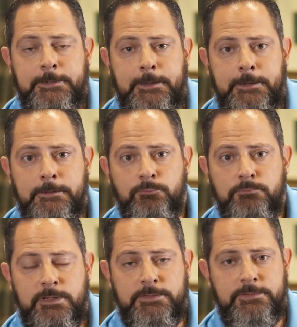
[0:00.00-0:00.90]

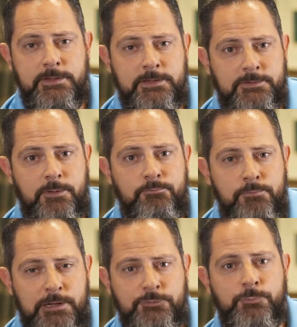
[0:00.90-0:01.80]
It's a
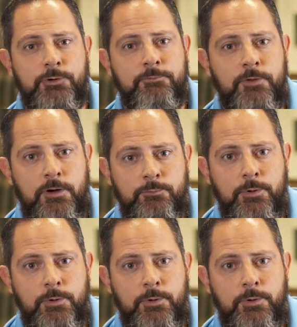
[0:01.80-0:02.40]
much more involved